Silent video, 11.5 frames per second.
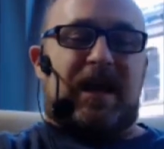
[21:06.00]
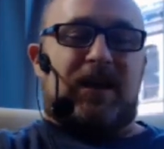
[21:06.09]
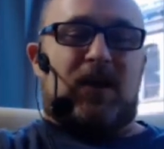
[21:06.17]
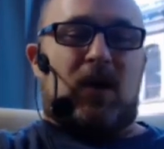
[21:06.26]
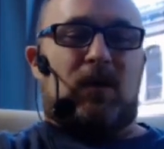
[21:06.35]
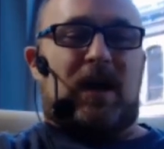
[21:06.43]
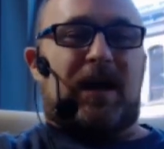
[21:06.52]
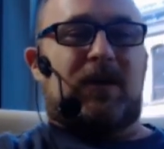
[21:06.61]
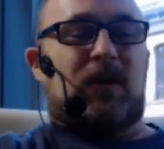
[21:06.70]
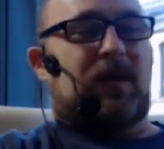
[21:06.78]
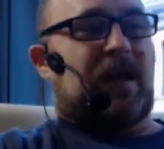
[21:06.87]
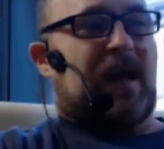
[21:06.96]
you know, like,
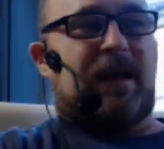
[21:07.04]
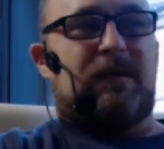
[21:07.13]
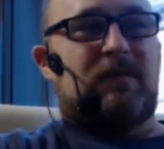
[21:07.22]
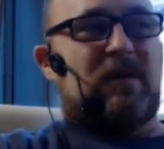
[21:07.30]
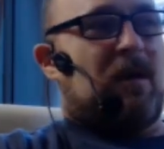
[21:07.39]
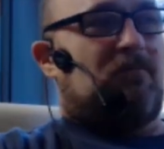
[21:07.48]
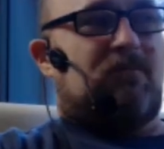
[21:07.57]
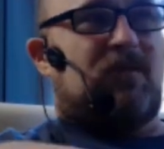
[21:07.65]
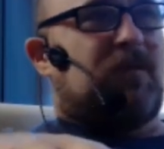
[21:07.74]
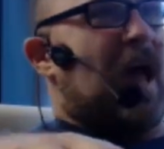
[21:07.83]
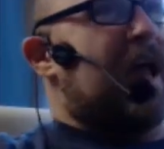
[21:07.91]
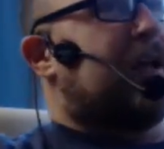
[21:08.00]
okay, well,
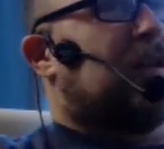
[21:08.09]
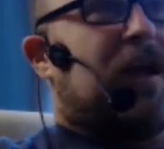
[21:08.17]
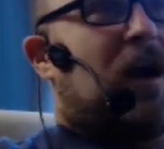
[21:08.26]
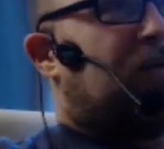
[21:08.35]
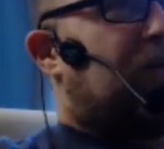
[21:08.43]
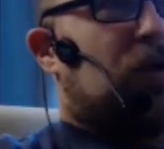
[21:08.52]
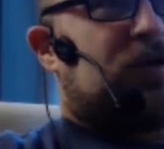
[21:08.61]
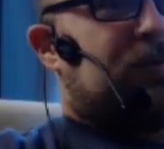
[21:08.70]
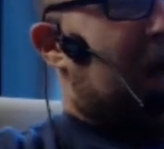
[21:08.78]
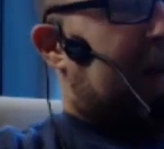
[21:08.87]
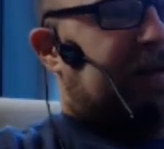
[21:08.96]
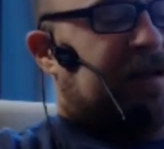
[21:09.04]
likely our first
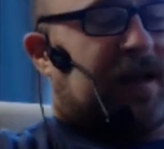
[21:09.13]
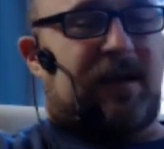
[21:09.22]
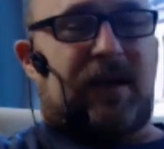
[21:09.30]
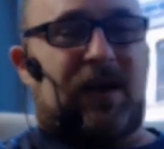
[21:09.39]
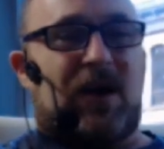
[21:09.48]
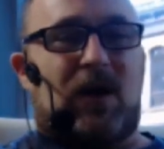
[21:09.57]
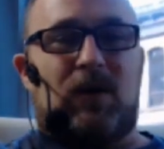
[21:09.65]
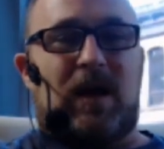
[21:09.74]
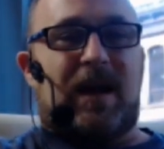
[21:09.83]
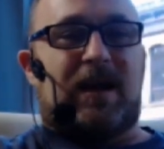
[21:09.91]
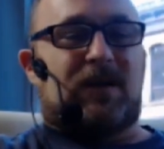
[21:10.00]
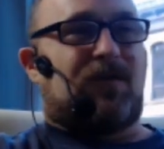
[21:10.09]
medicine, you know,
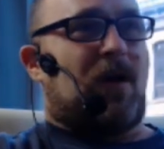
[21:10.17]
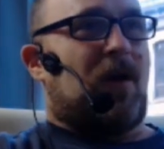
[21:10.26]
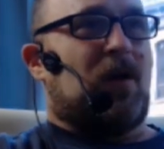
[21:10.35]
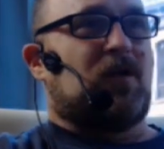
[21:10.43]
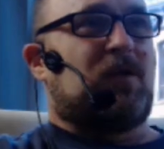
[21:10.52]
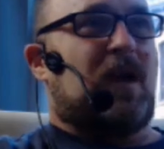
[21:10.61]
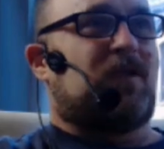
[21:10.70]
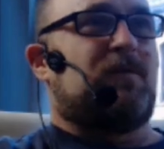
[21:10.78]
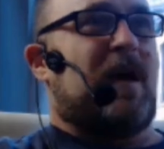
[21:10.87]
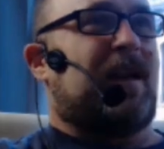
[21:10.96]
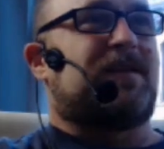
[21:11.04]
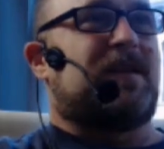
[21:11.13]
like as far as, as
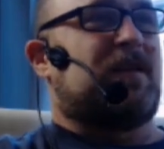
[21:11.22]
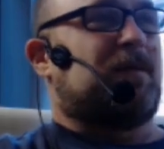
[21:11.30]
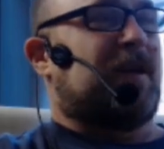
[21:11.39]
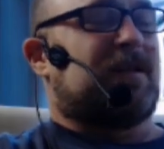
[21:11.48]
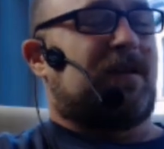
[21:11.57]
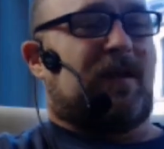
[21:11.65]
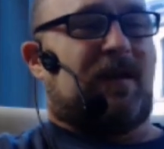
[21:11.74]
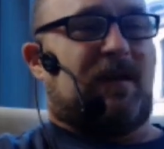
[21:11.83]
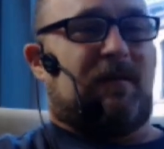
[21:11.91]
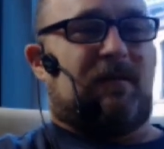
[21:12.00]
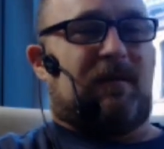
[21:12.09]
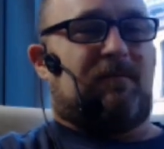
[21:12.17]
medicines because of the,
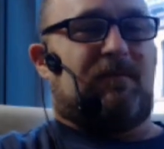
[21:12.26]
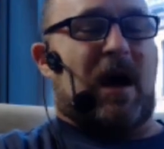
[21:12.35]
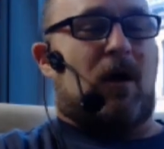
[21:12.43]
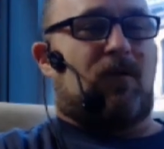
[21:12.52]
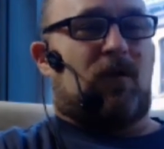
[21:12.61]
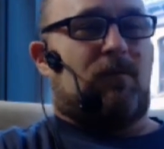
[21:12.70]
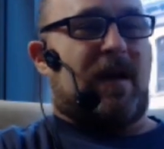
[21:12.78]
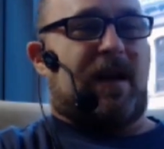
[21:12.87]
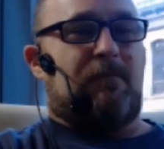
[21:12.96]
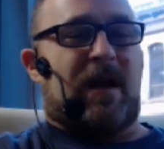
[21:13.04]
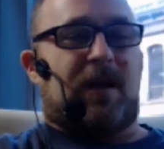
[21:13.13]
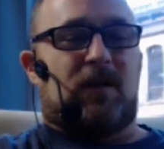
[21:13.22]
the powerful med-
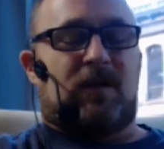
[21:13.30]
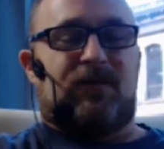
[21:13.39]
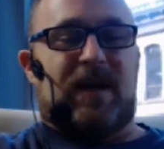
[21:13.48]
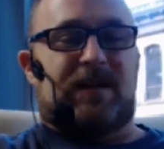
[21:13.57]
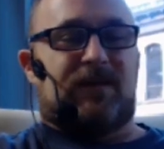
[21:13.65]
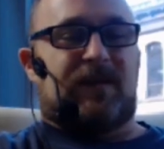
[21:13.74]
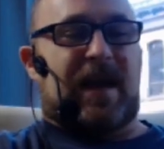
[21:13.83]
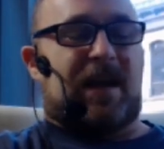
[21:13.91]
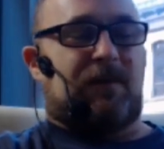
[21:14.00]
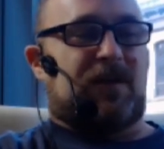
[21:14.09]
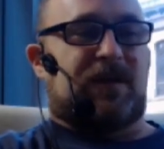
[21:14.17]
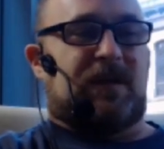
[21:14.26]
medical effects of
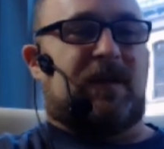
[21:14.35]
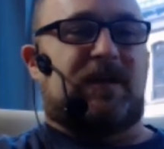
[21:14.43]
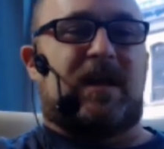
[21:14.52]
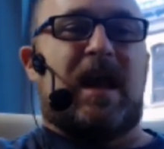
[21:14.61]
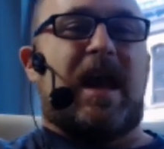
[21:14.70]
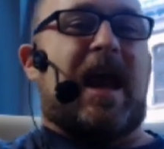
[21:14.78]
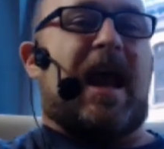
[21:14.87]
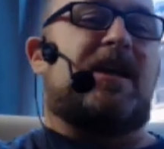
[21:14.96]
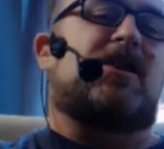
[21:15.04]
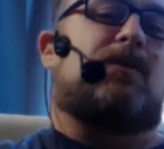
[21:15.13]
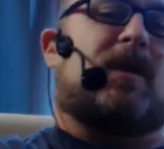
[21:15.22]
cannabis and this agent